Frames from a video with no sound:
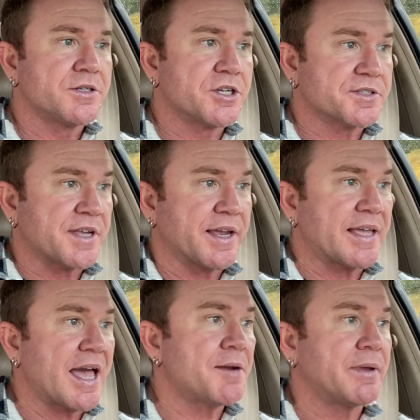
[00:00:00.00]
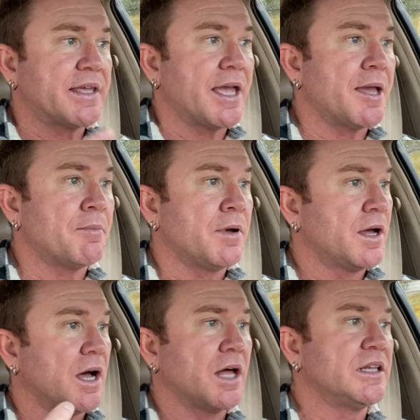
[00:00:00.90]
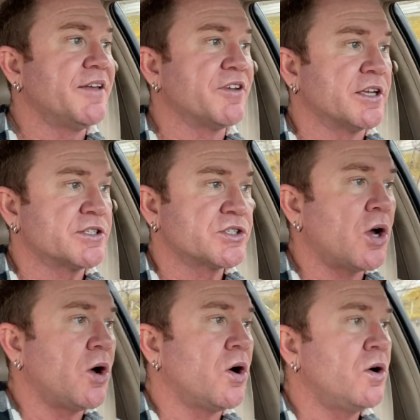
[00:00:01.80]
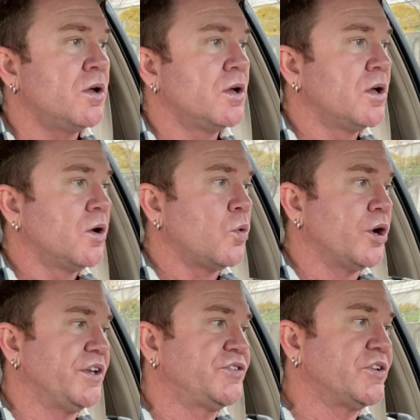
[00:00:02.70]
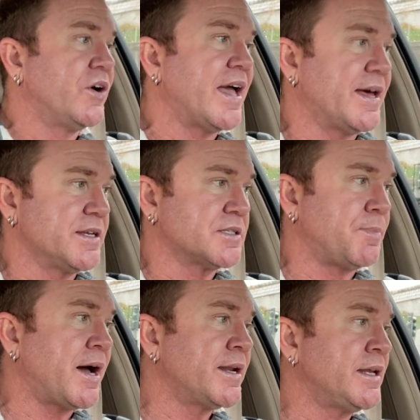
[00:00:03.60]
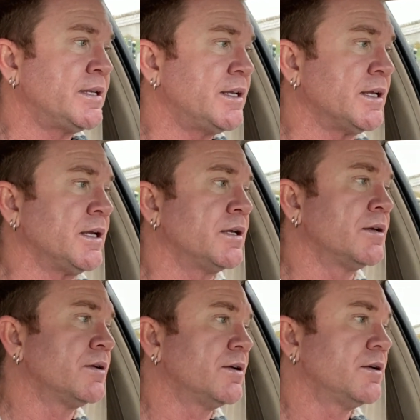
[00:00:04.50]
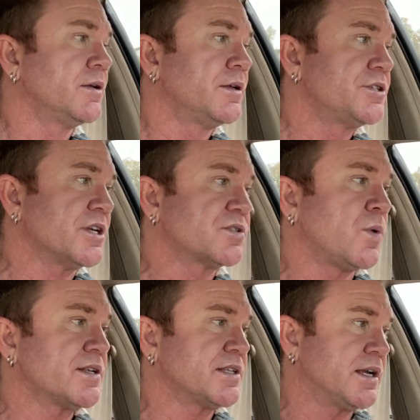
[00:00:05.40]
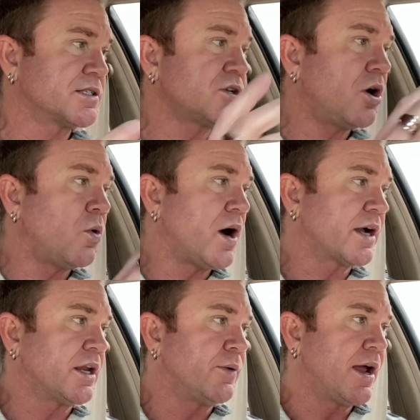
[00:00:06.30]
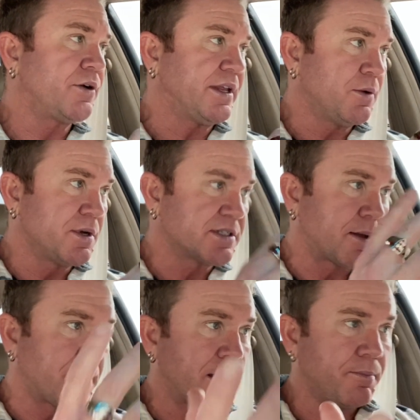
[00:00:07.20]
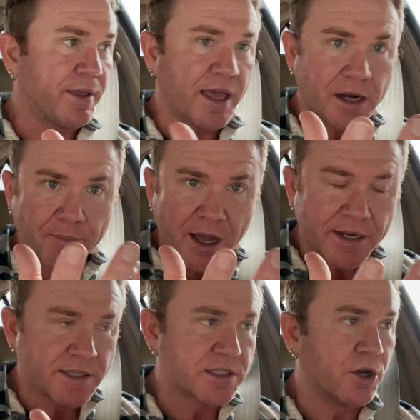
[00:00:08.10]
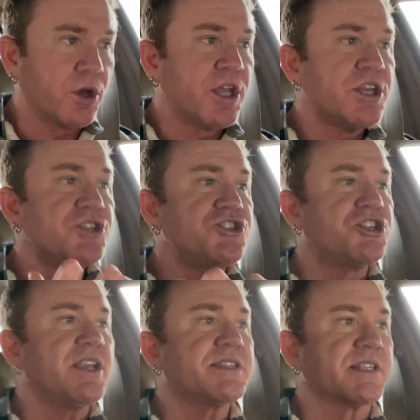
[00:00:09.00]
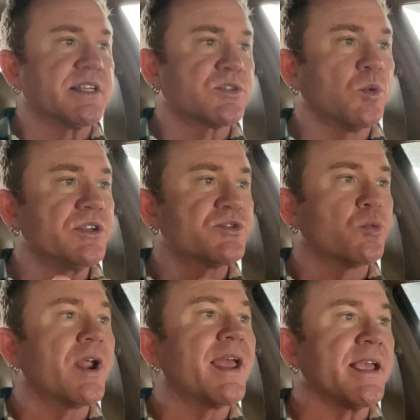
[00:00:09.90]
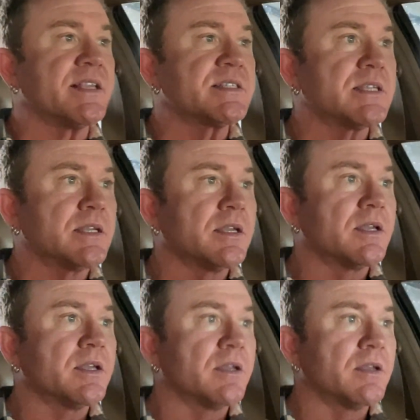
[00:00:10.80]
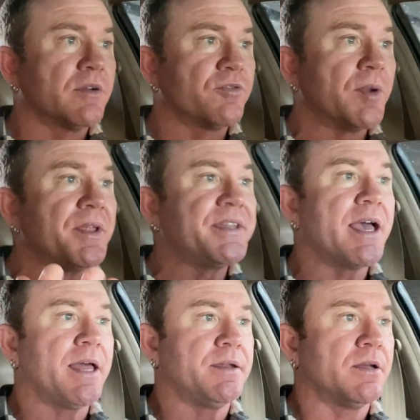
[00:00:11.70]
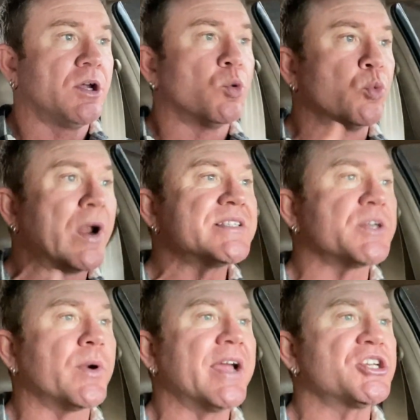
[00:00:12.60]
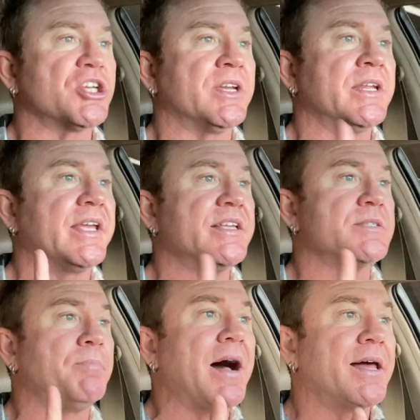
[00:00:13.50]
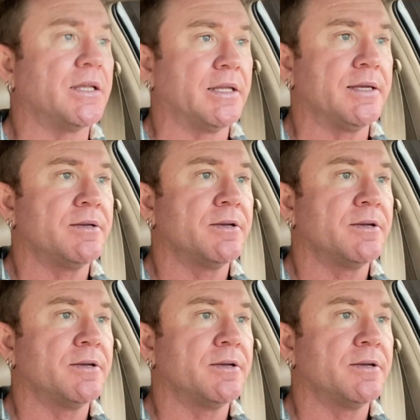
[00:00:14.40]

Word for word: Just like Adam became a living soul, well, he still had his body, didn't he? Just wasn't a soul walking around. He was a, a he had a body still. Jesus was raised from the dead. Resurrection is bodily.